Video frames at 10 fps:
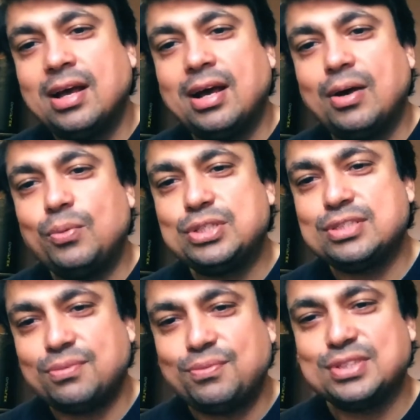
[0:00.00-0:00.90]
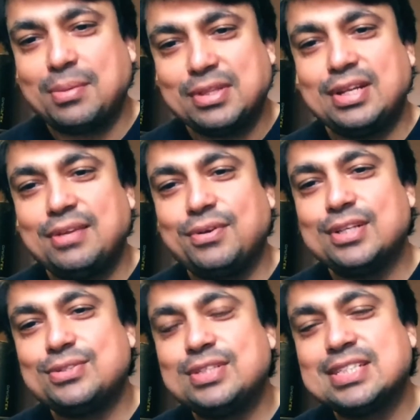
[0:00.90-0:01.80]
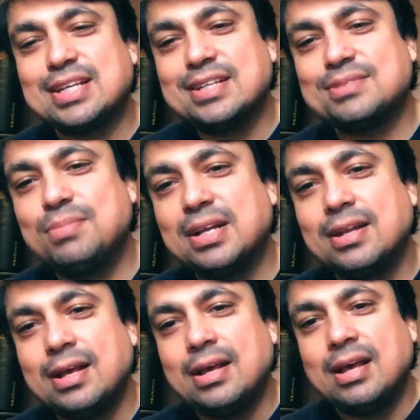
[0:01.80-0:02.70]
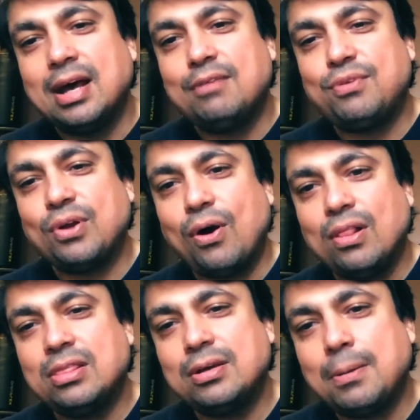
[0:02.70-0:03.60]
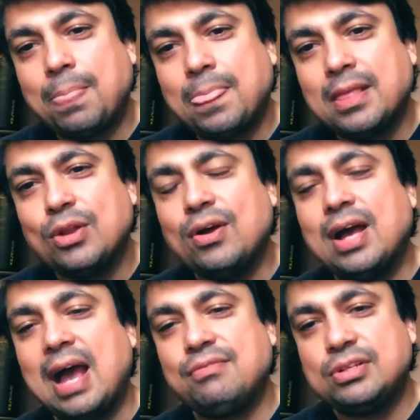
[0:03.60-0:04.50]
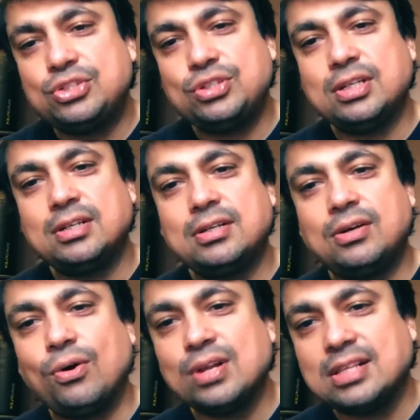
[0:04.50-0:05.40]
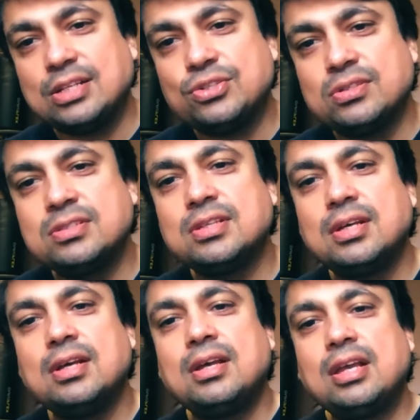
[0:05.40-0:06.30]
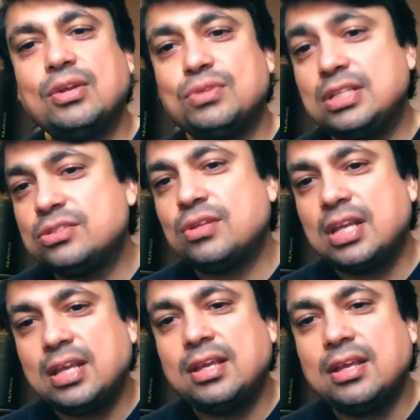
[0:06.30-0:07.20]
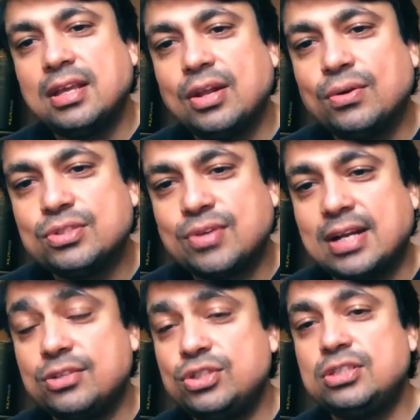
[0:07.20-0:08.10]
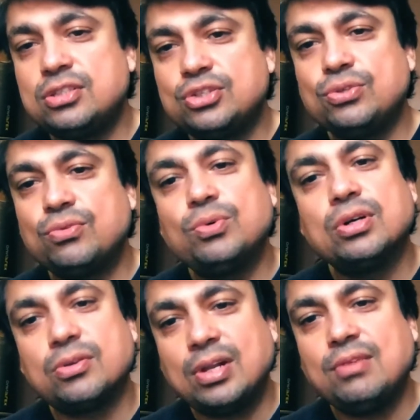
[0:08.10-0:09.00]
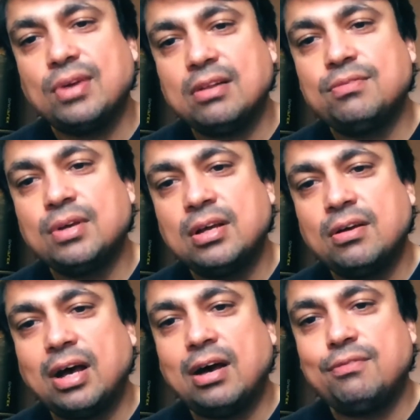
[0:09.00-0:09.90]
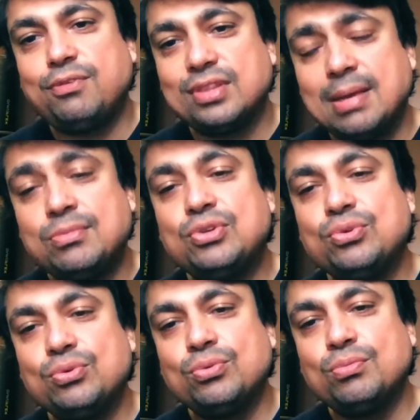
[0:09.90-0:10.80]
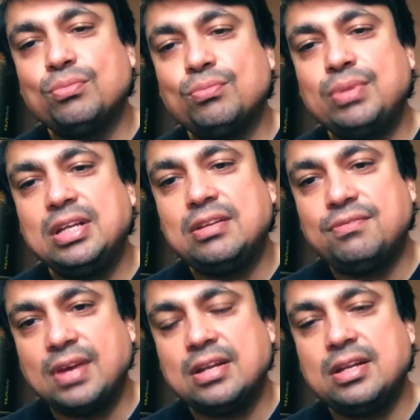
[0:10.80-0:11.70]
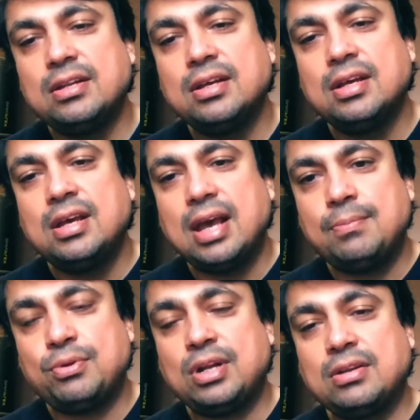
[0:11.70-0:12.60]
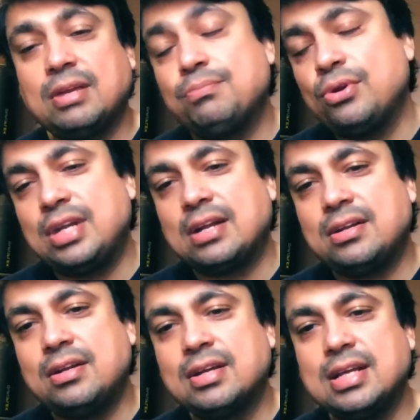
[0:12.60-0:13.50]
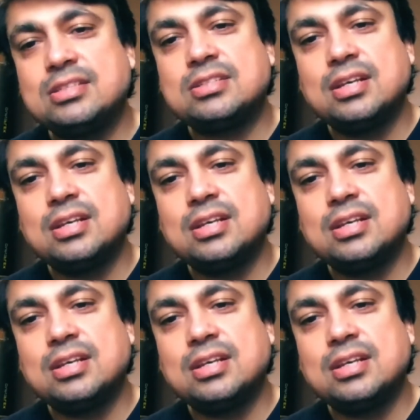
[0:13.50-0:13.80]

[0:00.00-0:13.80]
which is for some other day for us to discuss. But for all the average organizations, these three strategies should work really well for them to be defended and protected against